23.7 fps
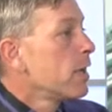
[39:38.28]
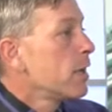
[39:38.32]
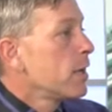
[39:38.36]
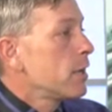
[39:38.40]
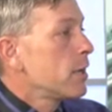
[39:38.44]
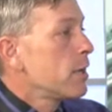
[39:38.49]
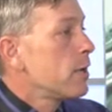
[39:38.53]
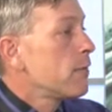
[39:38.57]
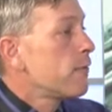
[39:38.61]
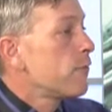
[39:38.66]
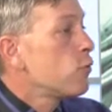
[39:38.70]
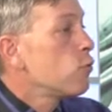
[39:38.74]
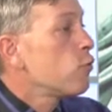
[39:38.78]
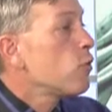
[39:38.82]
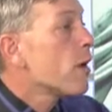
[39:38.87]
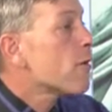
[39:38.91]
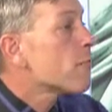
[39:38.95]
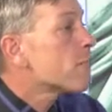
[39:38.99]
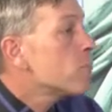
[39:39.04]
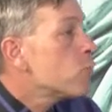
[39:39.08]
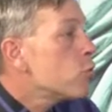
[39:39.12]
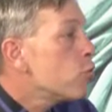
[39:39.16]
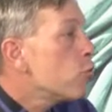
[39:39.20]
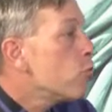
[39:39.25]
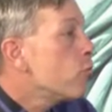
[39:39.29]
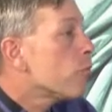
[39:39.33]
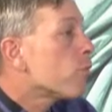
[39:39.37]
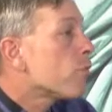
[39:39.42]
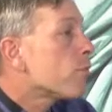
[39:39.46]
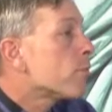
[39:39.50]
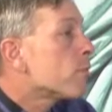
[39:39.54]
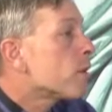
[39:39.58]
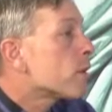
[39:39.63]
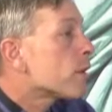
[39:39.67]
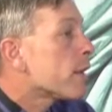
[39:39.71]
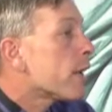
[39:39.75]
If you have moved
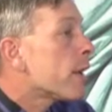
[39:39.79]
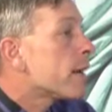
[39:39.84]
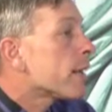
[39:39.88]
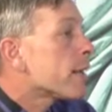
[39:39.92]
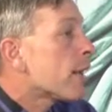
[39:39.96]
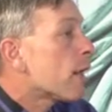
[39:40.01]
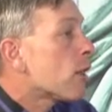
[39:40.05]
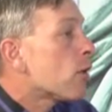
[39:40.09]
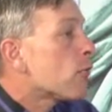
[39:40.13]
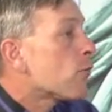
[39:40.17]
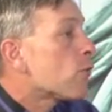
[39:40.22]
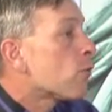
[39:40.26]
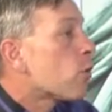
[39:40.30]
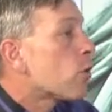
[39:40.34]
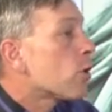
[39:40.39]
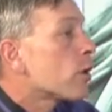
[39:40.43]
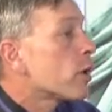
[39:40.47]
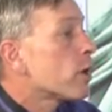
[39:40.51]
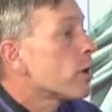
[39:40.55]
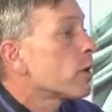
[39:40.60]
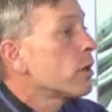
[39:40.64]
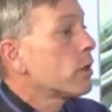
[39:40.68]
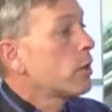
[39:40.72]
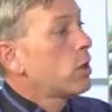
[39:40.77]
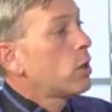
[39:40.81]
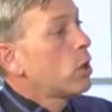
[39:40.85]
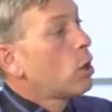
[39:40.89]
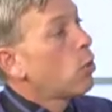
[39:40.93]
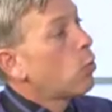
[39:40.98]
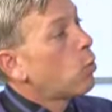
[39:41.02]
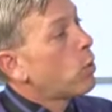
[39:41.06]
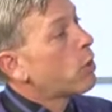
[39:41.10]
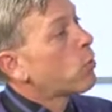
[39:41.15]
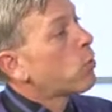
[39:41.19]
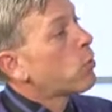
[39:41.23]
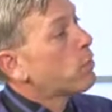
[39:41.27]
from the state of California,
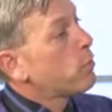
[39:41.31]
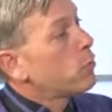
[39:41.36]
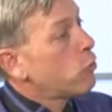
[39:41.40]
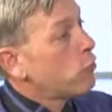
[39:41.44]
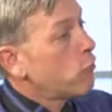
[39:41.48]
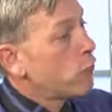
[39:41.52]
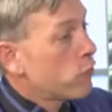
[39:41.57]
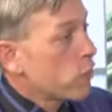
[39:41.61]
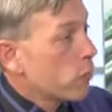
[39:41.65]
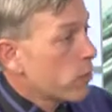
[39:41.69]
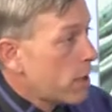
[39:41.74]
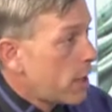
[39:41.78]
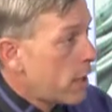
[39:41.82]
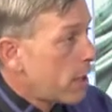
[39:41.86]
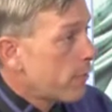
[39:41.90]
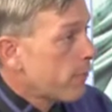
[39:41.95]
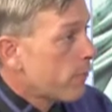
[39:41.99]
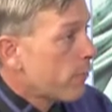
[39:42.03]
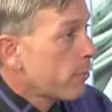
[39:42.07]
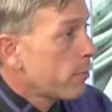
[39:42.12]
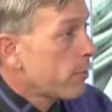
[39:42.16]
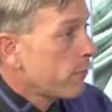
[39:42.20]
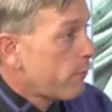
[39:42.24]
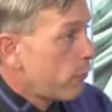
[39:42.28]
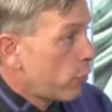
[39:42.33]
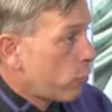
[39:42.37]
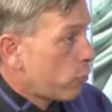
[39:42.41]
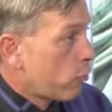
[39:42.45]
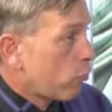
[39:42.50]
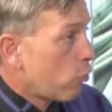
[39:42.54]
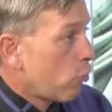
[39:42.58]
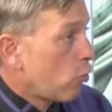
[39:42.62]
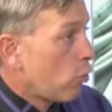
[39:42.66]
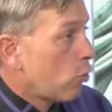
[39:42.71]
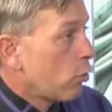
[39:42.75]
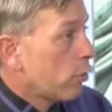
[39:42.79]
we remove your name from the voter
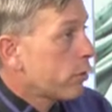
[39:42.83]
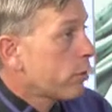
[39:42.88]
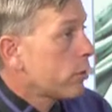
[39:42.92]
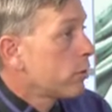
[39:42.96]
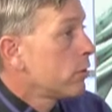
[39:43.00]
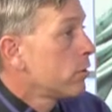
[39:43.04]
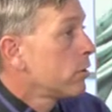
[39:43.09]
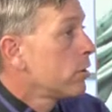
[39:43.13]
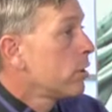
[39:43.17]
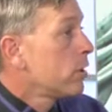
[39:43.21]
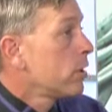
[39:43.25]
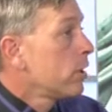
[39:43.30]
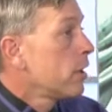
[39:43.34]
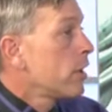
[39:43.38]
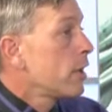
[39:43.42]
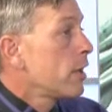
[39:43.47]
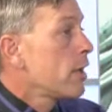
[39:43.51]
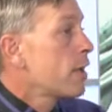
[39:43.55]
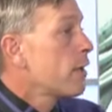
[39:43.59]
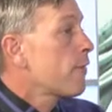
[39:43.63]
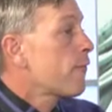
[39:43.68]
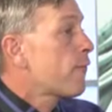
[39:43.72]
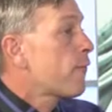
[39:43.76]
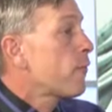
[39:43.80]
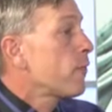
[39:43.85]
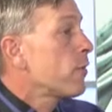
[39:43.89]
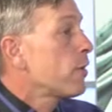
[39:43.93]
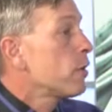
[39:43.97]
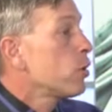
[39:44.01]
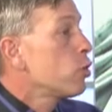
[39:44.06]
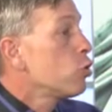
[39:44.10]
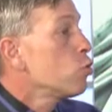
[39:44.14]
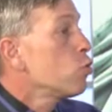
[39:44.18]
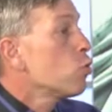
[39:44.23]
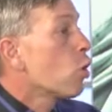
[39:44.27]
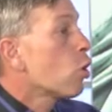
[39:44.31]
rolls. If
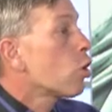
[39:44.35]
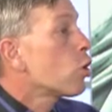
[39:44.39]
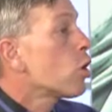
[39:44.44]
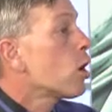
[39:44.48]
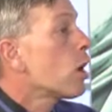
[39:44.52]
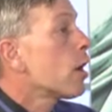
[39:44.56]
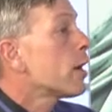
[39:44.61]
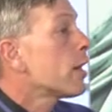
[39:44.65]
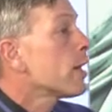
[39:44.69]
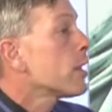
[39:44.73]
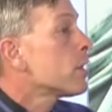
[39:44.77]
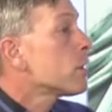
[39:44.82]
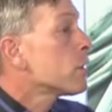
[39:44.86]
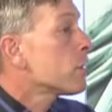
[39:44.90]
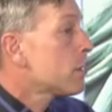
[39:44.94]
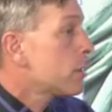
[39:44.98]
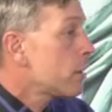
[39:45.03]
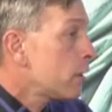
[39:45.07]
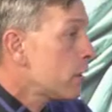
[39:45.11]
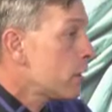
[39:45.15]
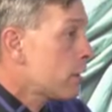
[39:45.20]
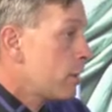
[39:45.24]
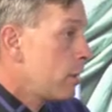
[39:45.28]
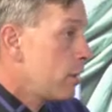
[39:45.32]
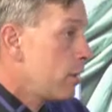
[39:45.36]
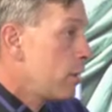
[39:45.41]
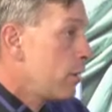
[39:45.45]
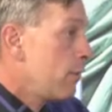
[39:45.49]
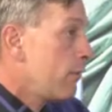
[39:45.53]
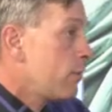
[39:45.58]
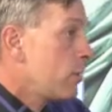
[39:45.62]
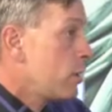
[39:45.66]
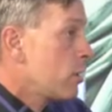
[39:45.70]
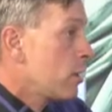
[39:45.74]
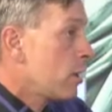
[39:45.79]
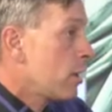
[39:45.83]
you are not a citizen
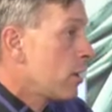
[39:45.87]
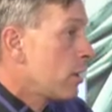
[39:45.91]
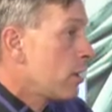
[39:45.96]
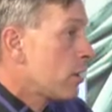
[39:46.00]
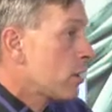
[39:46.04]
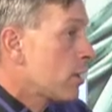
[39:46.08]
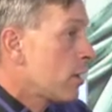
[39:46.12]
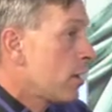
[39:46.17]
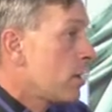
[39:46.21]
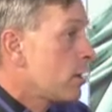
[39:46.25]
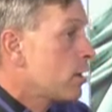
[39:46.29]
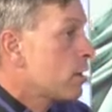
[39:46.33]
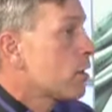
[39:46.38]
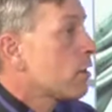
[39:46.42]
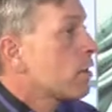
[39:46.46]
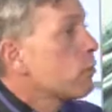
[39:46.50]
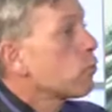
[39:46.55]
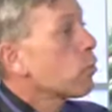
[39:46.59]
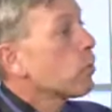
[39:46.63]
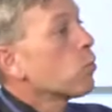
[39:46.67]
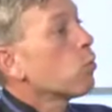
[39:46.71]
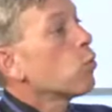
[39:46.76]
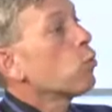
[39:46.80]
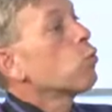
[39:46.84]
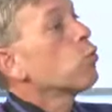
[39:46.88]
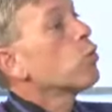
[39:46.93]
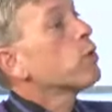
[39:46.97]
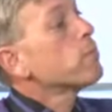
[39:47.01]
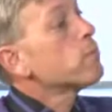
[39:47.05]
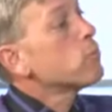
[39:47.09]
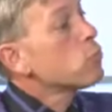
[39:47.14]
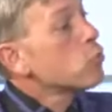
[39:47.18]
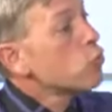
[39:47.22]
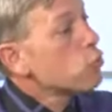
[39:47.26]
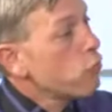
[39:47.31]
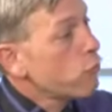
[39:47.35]
of the United States, then we will
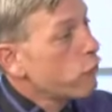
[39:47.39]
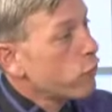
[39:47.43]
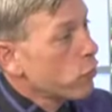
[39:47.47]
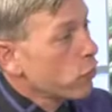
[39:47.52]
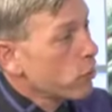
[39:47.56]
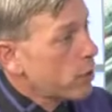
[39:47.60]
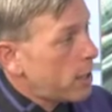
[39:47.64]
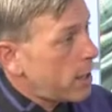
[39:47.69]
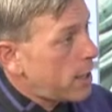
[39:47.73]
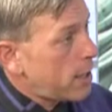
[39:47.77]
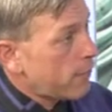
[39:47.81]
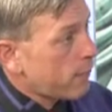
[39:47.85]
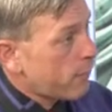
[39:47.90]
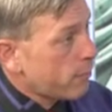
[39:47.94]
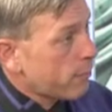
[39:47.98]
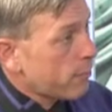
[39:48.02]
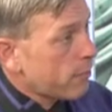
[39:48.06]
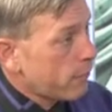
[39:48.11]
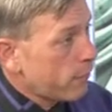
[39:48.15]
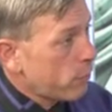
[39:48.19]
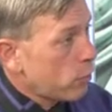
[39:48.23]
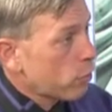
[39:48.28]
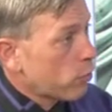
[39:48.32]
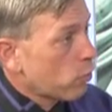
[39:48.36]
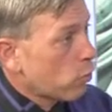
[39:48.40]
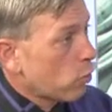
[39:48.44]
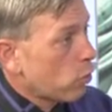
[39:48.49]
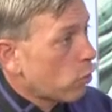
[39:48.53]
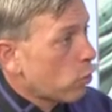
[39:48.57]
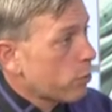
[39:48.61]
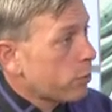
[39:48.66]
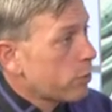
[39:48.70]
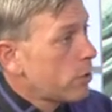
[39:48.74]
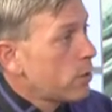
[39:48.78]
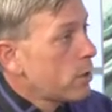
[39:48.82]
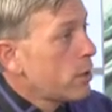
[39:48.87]
remove your name from the voter
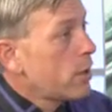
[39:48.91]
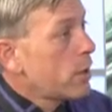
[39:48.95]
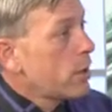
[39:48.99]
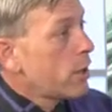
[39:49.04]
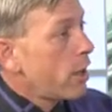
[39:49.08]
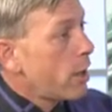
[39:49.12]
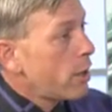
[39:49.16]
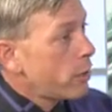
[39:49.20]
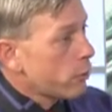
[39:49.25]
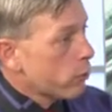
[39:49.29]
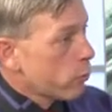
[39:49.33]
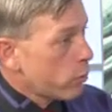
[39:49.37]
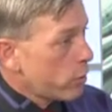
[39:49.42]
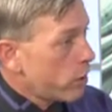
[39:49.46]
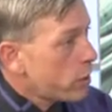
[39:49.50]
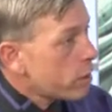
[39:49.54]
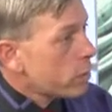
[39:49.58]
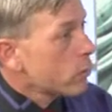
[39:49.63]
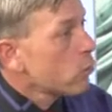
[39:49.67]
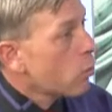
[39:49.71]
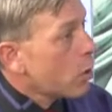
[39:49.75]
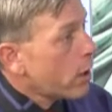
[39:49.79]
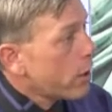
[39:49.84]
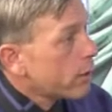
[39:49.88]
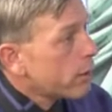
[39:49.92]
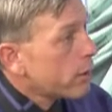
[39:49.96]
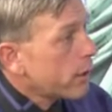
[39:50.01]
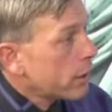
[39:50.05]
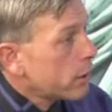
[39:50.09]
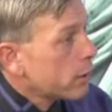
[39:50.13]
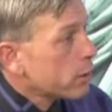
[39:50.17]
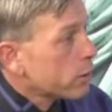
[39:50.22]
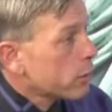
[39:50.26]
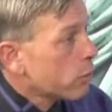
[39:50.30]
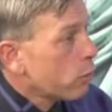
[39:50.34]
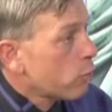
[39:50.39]
rolls. And the reason why that
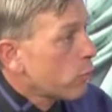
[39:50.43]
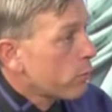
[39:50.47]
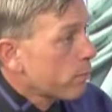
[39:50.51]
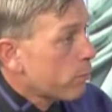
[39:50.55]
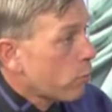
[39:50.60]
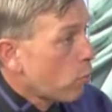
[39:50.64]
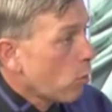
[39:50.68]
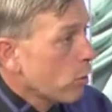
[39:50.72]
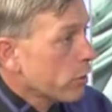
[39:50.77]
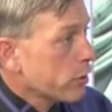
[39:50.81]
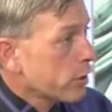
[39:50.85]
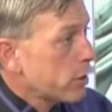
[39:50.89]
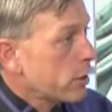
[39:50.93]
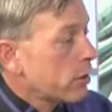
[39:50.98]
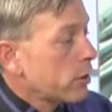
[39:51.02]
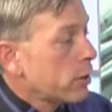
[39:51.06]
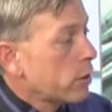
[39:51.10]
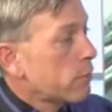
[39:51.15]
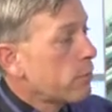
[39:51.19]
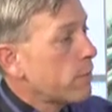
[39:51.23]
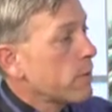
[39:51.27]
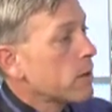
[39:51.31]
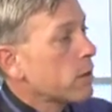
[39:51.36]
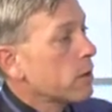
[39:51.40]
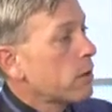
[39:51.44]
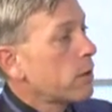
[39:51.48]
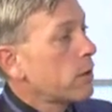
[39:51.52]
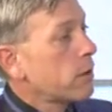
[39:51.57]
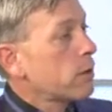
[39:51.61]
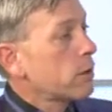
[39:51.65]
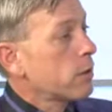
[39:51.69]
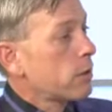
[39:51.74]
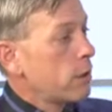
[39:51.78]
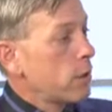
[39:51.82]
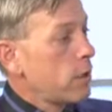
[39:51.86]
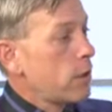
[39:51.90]
is so important is
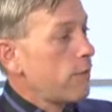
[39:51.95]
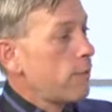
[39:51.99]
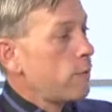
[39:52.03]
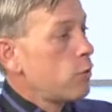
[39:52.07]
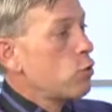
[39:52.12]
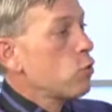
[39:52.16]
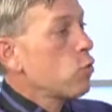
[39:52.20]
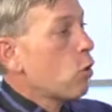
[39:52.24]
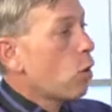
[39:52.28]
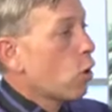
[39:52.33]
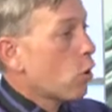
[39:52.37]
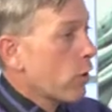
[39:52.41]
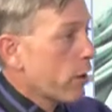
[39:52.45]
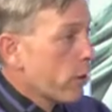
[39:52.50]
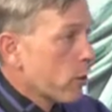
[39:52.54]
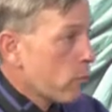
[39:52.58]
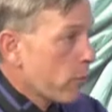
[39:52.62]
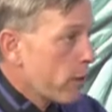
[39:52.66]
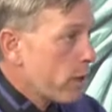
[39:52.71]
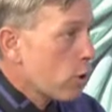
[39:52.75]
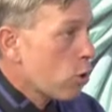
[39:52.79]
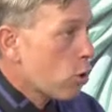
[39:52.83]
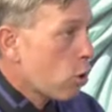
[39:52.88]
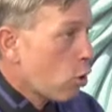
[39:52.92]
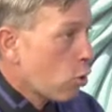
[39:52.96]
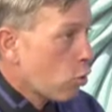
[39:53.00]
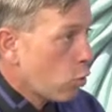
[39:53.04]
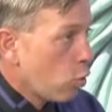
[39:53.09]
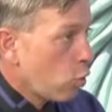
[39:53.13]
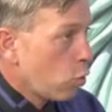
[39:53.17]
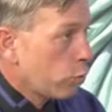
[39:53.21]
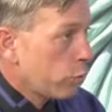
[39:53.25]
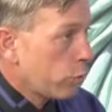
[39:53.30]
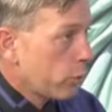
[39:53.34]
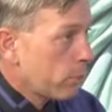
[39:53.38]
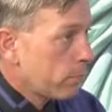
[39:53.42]
because if you are a green card
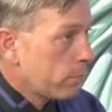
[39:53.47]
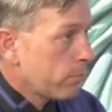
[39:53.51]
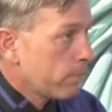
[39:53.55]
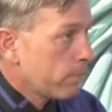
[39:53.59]
holder